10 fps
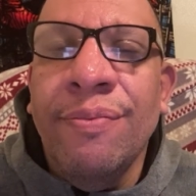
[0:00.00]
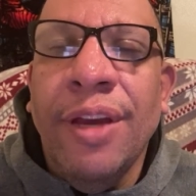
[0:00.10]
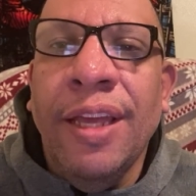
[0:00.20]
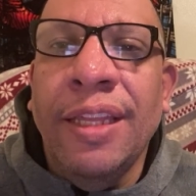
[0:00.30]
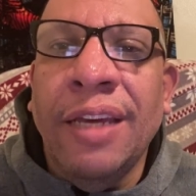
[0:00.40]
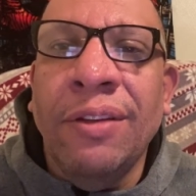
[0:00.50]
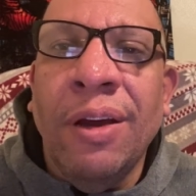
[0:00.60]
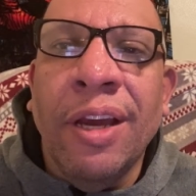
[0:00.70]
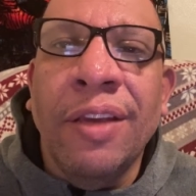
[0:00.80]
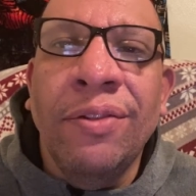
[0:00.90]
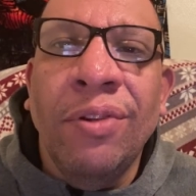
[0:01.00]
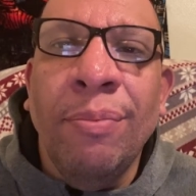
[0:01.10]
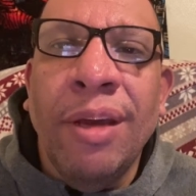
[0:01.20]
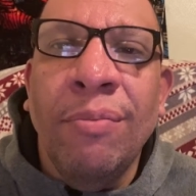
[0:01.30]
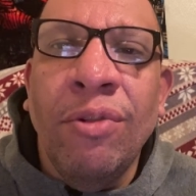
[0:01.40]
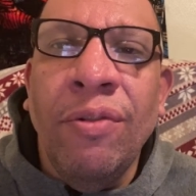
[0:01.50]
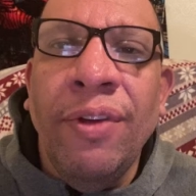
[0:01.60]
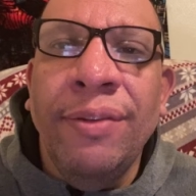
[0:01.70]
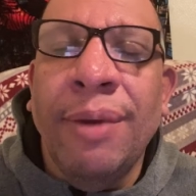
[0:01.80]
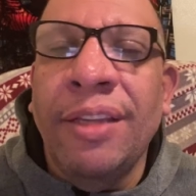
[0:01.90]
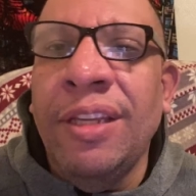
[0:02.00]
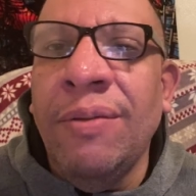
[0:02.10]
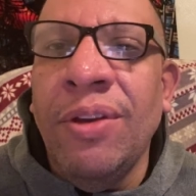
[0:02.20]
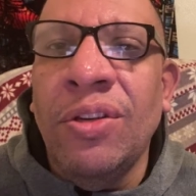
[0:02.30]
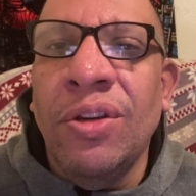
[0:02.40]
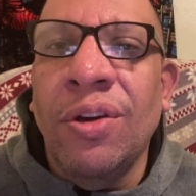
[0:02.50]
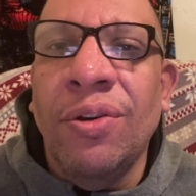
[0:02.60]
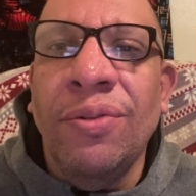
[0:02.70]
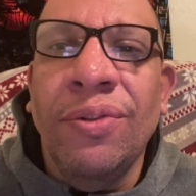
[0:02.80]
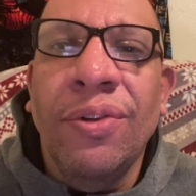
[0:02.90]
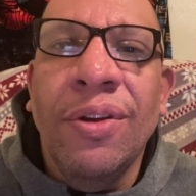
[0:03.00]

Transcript: and that's how I can stream my movies, my TV shows.